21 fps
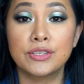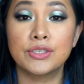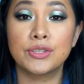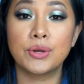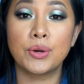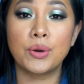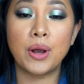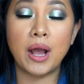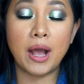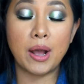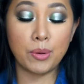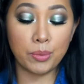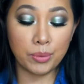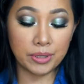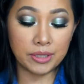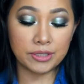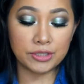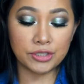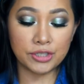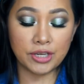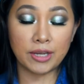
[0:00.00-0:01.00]
So I
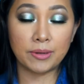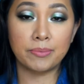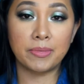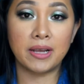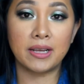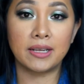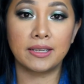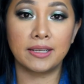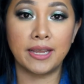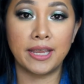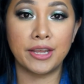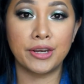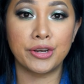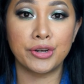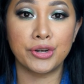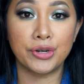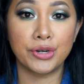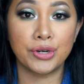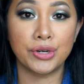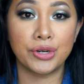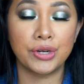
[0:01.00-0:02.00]
will check back
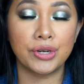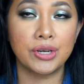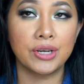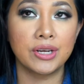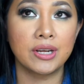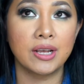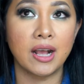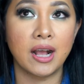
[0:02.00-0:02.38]
later.